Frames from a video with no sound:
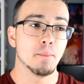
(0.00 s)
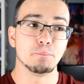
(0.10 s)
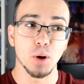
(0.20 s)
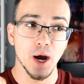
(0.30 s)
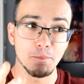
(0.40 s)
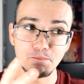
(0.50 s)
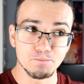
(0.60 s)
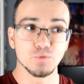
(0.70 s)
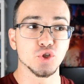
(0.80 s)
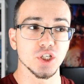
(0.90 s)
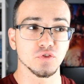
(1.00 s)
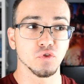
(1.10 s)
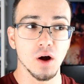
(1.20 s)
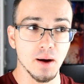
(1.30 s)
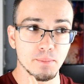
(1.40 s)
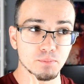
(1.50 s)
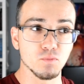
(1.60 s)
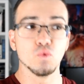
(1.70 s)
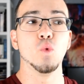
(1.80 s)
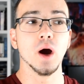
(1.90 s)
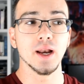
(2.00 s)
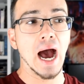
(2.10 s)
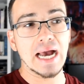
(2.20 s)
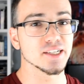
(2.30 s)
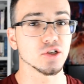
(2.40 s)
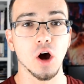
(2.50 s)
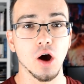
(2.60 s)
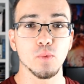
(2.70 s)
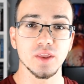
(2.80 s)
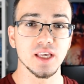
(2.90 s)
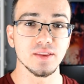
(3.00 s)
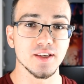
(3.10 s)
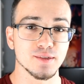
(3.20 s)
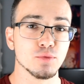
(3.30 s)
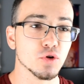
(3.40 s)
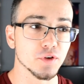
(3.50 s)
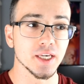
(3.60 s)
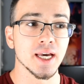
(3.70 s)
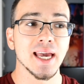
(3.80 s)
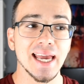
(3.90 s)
but just from what I saw within this movie,